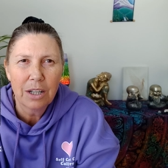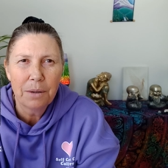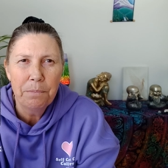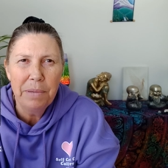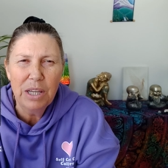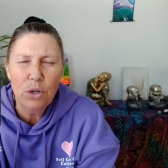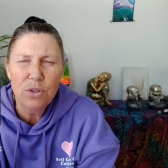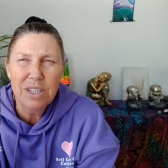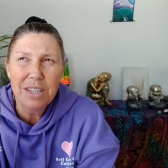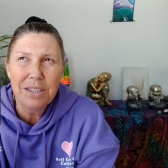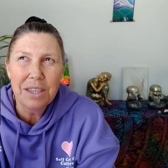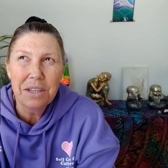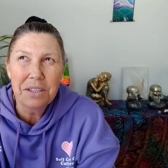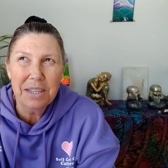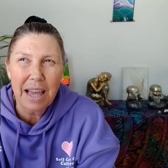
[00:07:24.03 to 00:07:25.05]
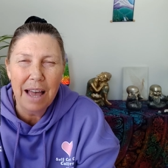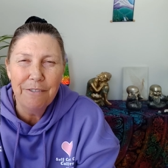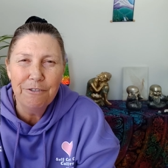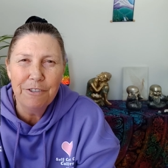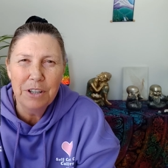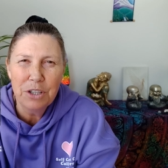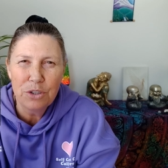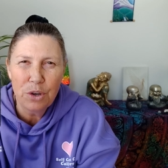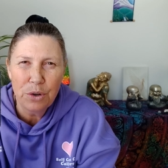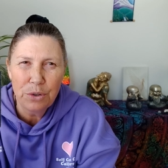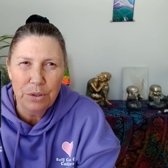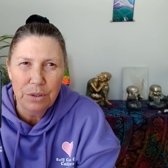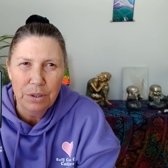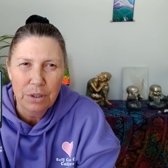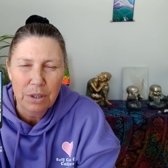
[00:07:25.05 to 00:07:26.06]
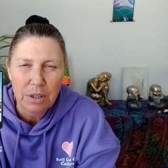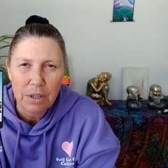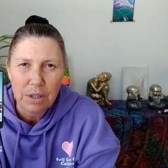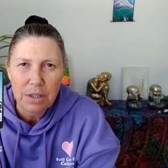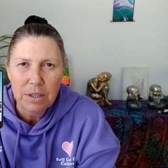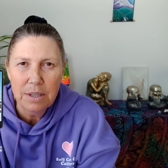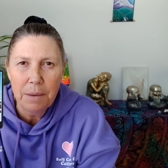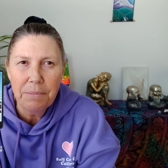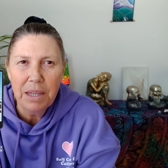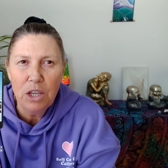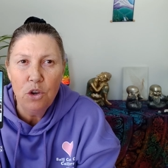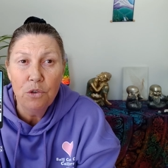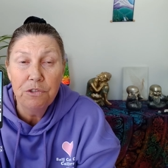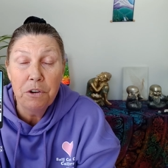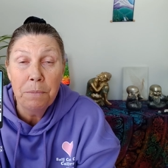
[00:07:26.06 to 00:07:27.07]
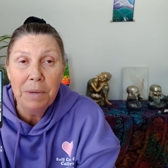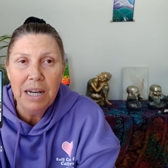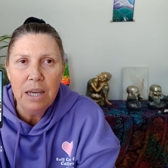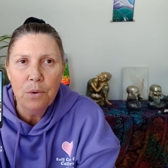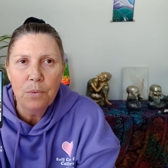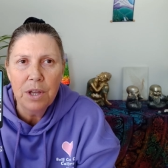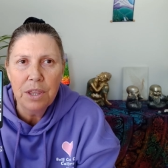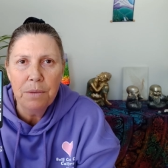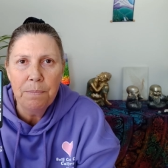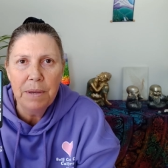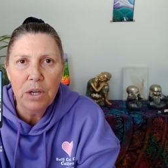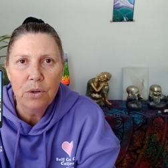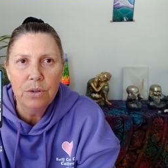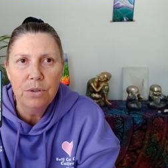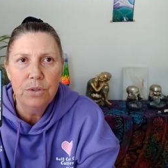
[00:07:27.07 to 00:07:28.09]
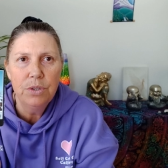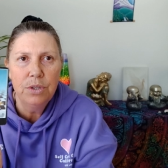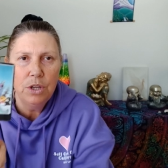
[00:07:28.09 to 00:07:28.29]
Because it's this comfort zone something you're familiar with because,